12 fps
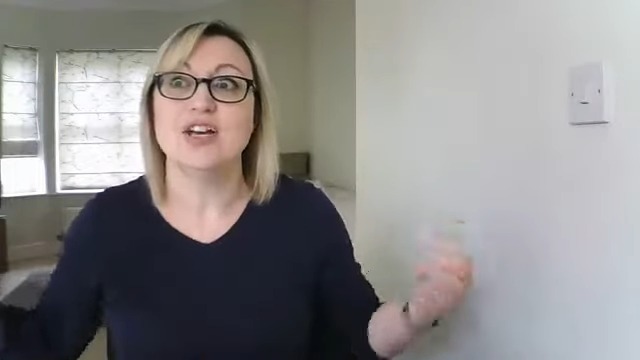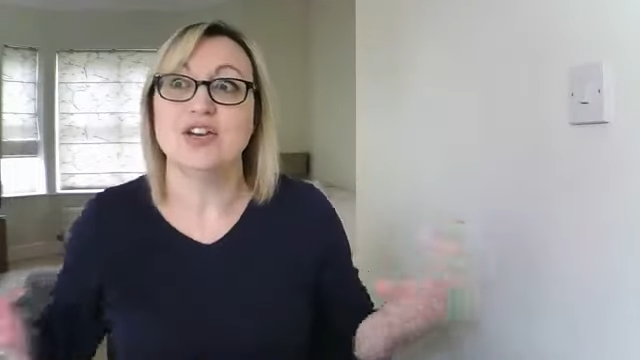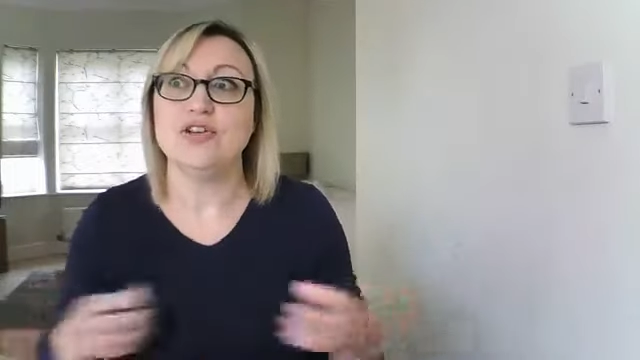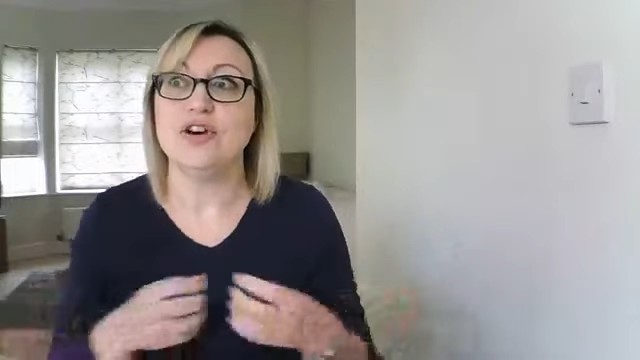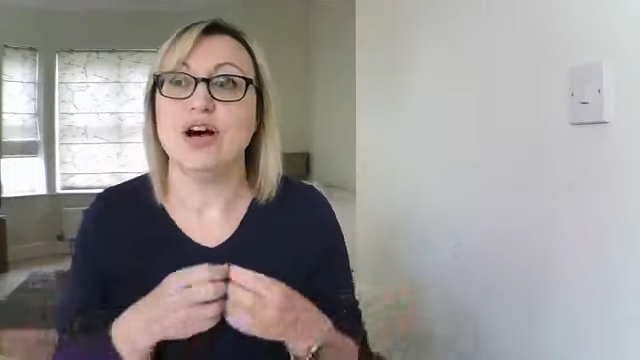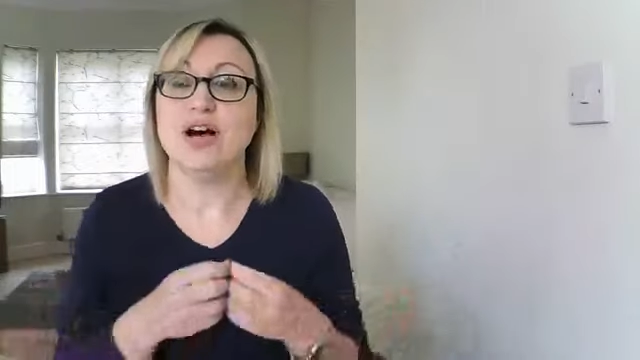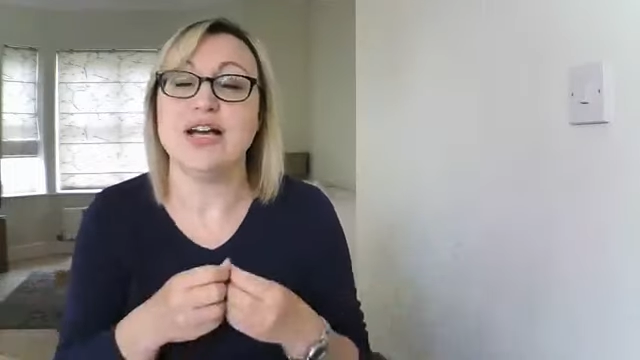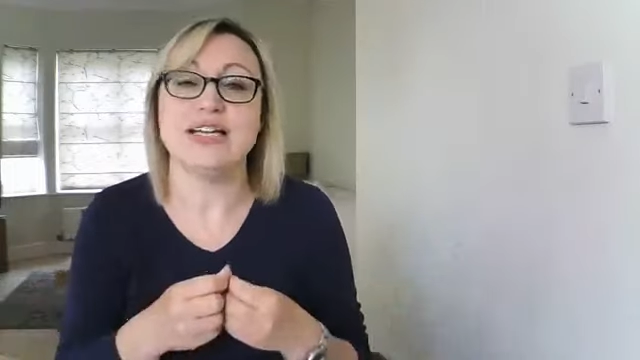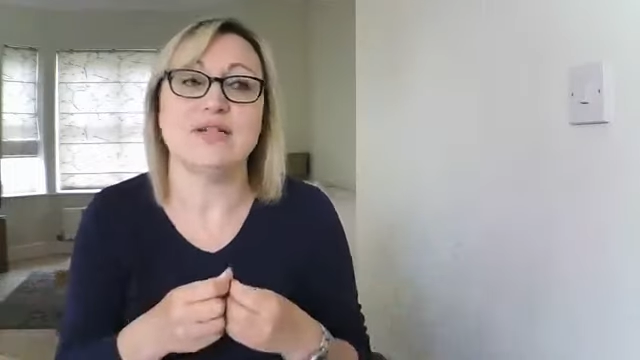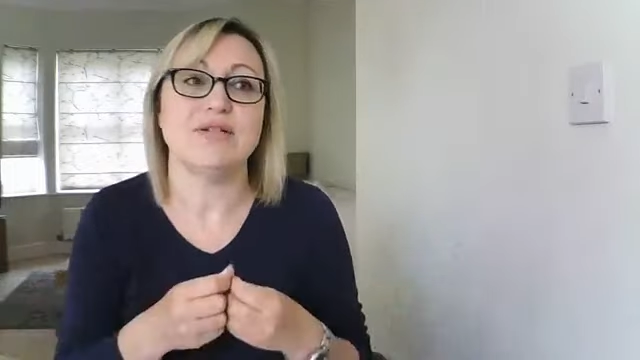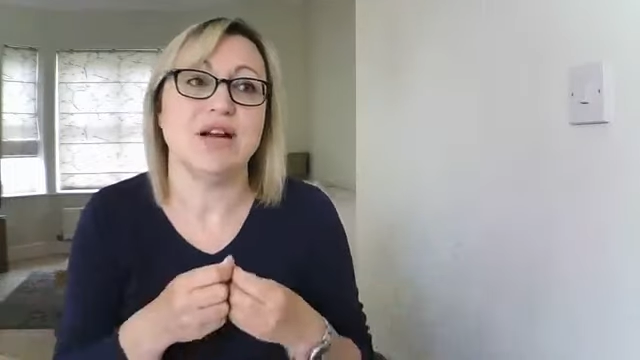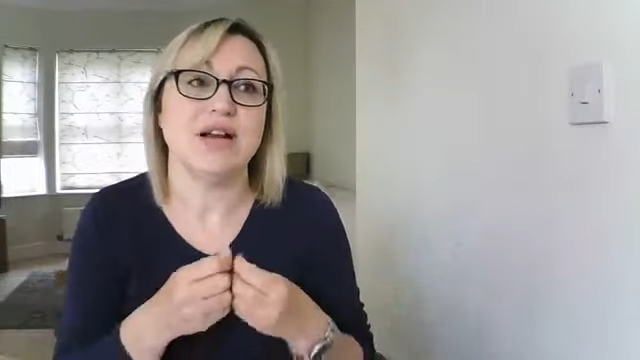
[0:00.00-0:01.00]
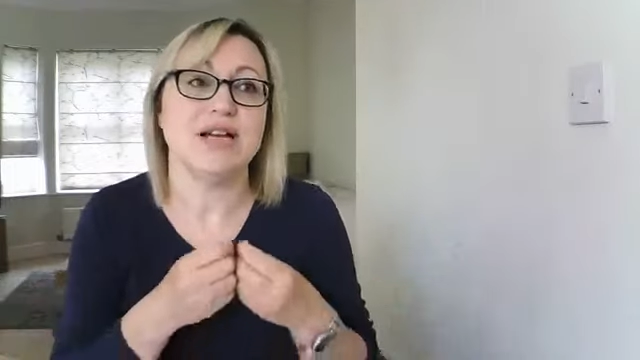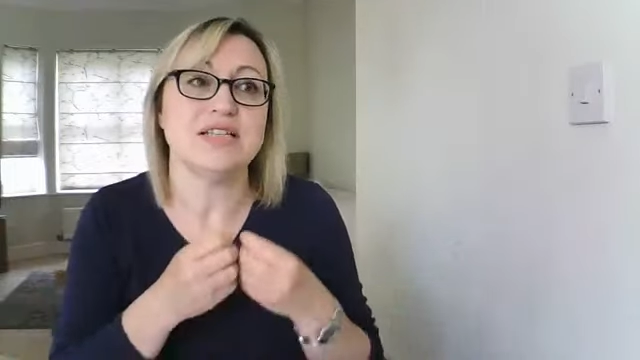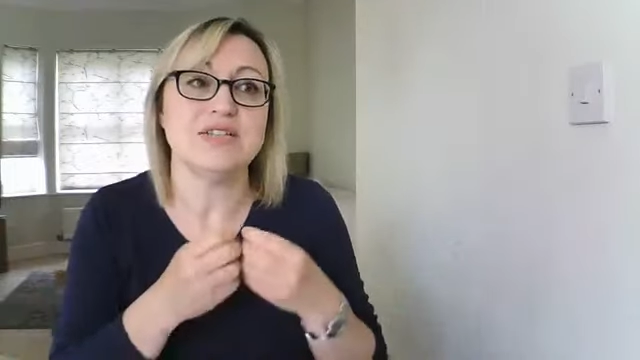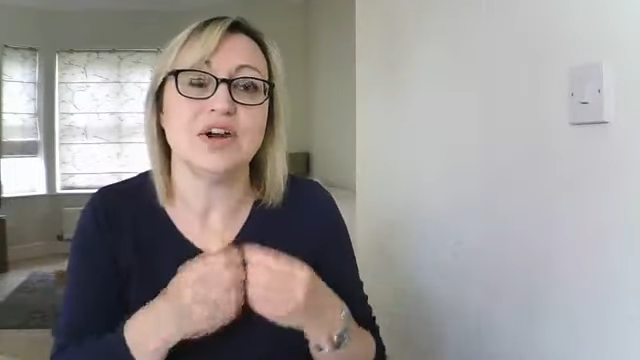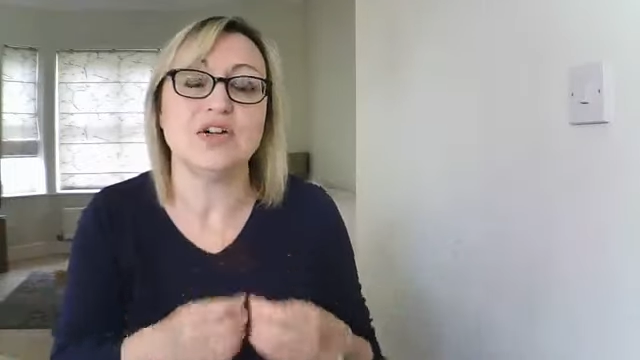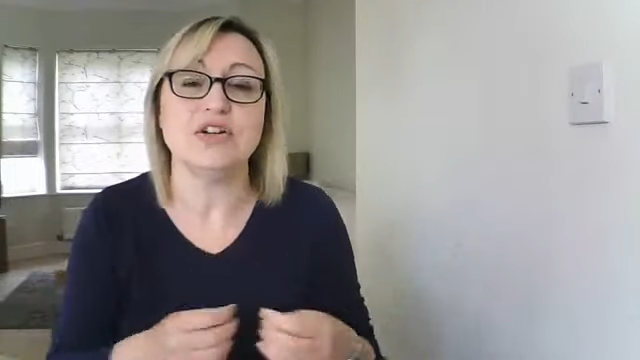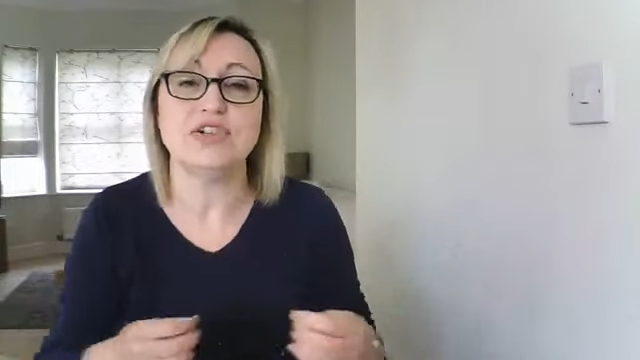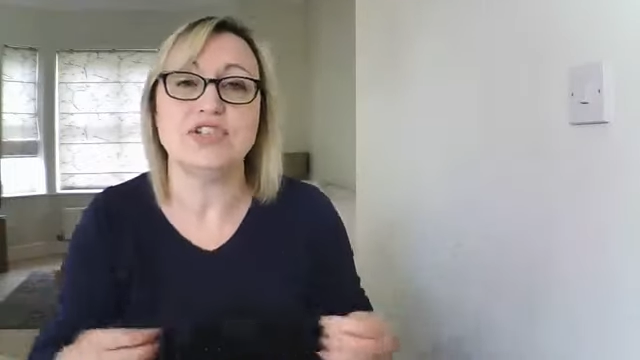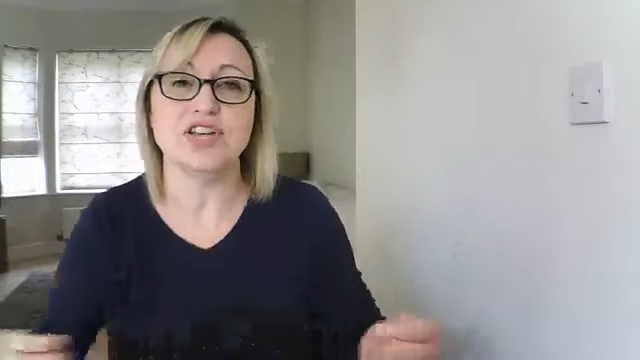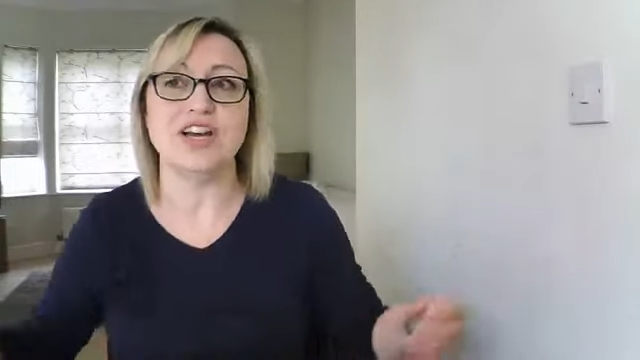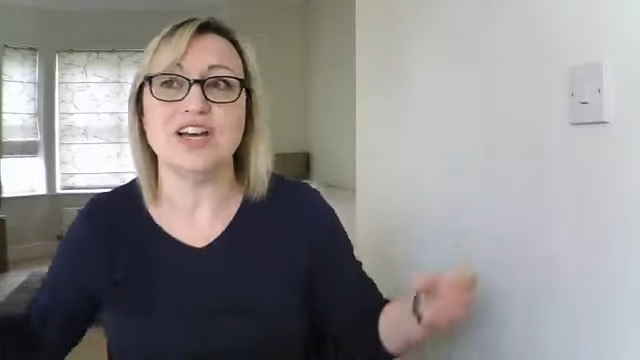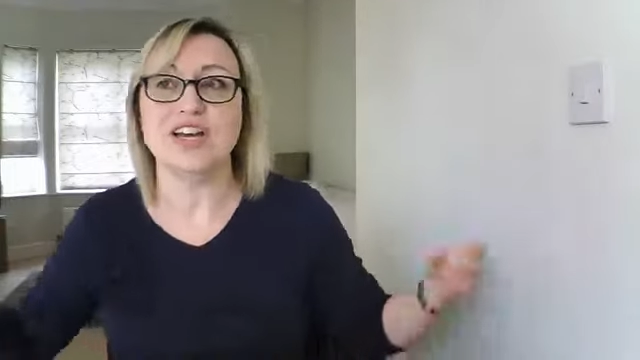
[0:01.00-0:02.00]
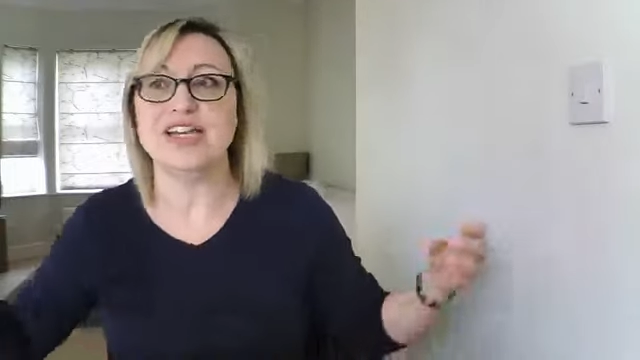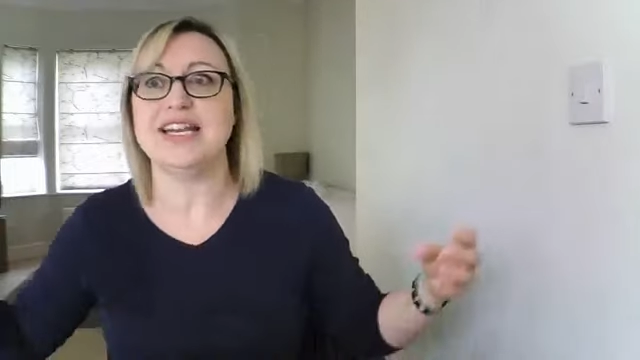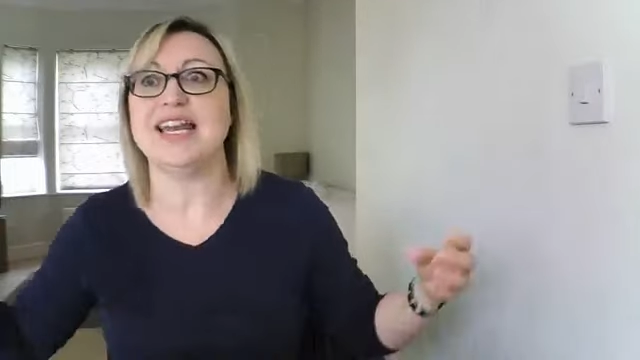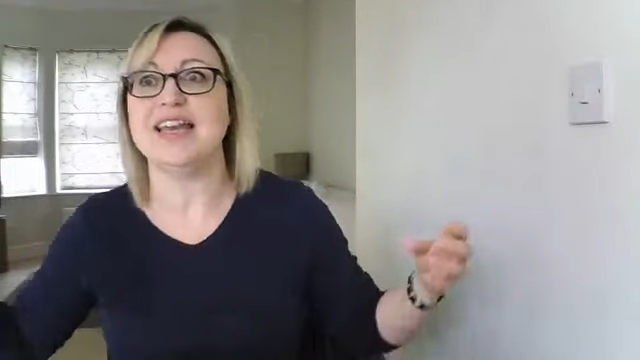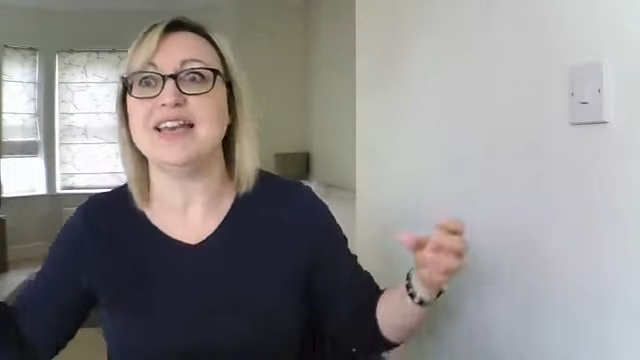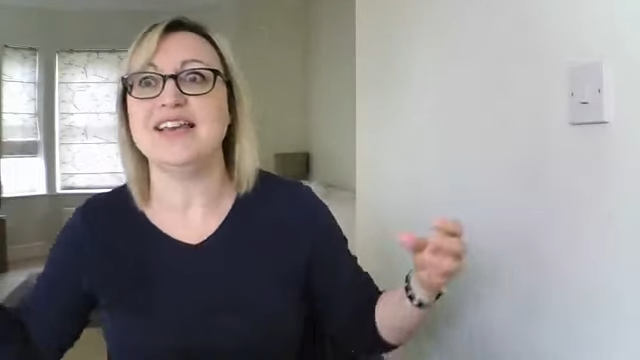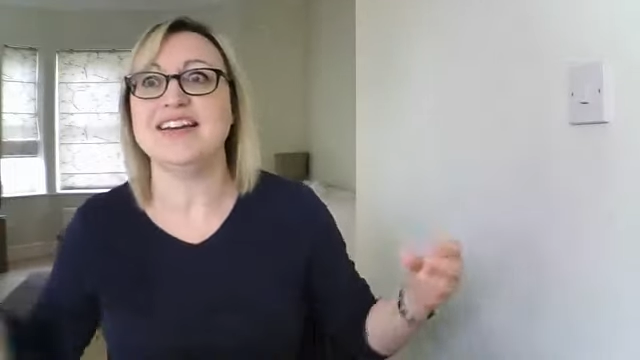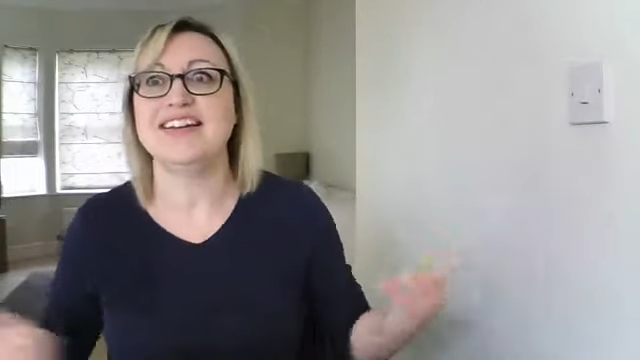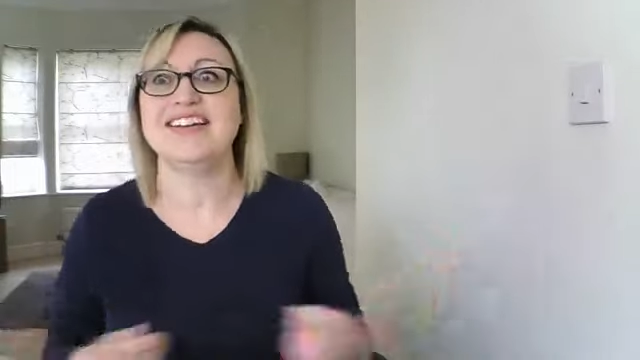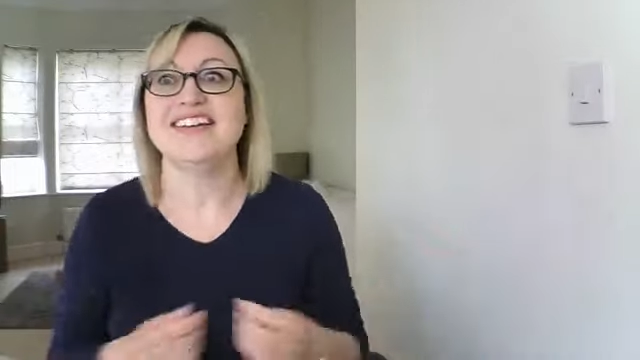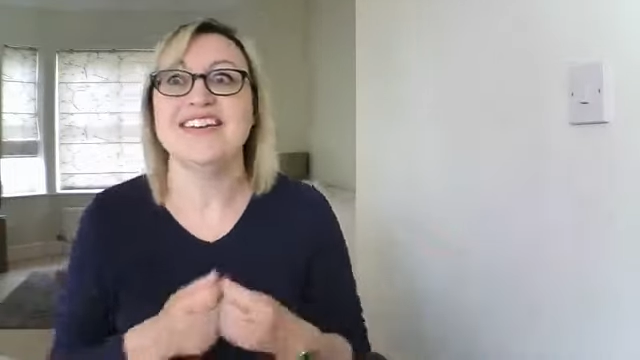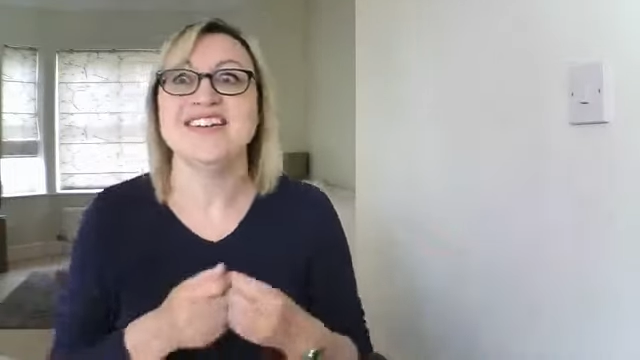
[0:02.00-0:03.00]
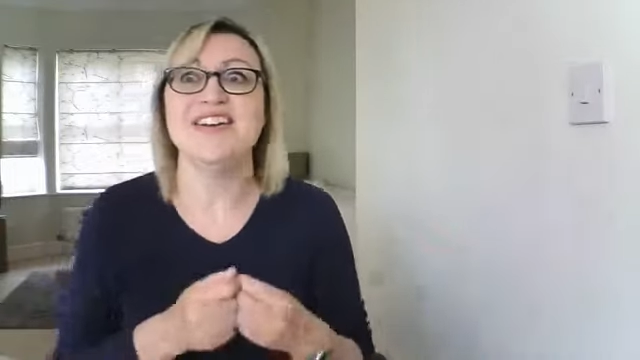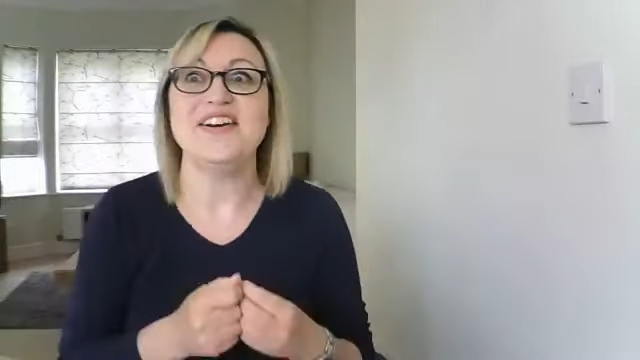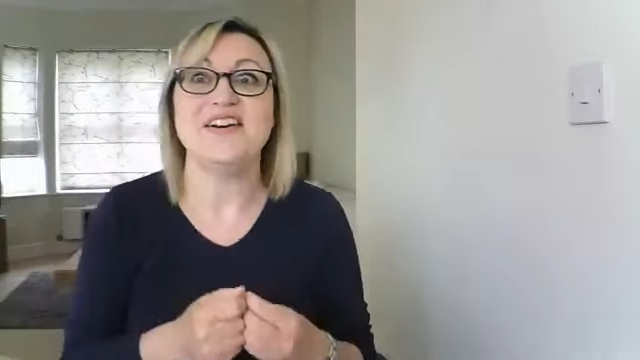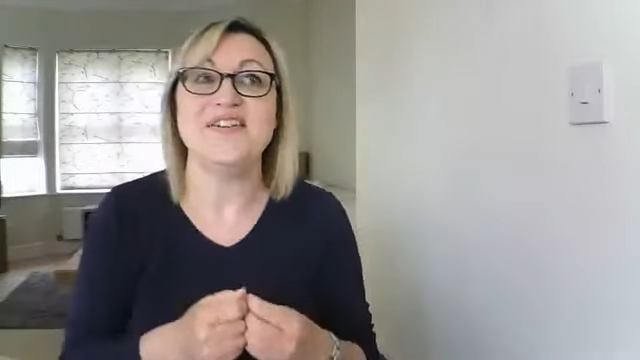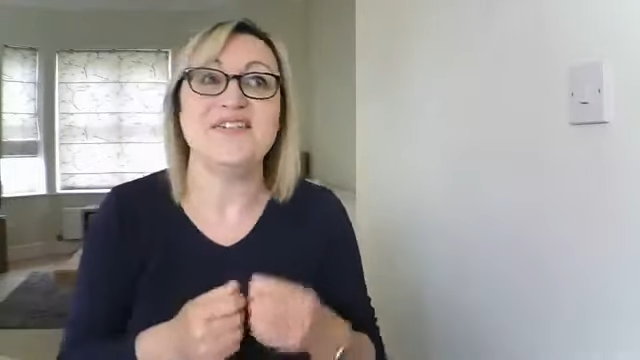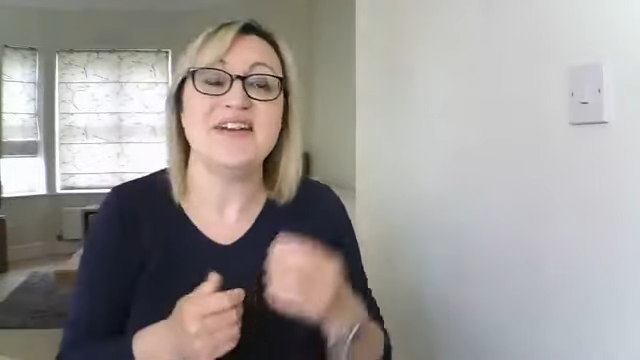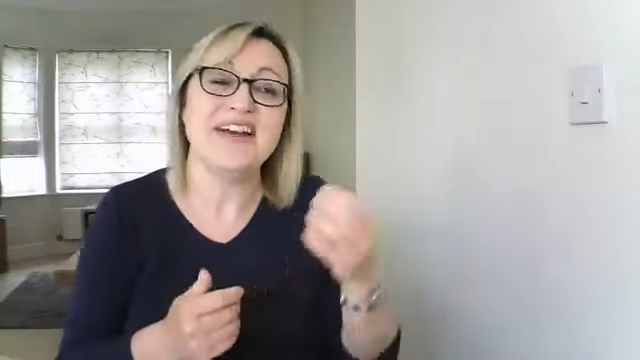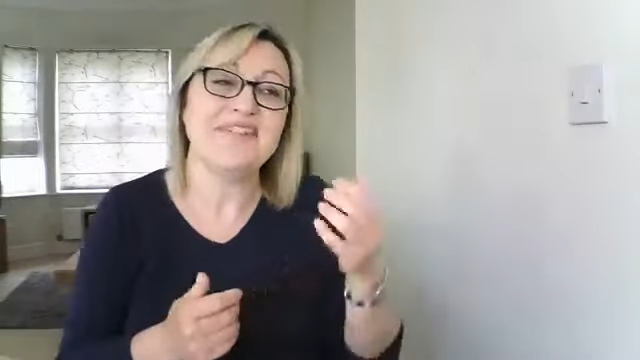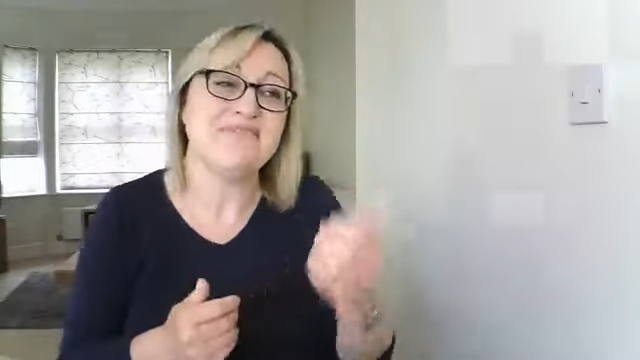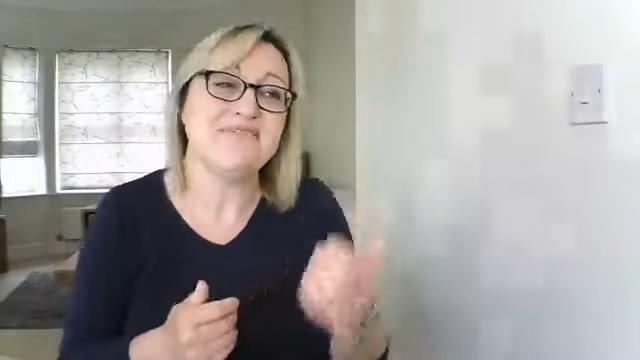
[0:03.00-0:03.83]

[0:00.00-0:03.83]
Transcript: your ideal clients on a journey, you know,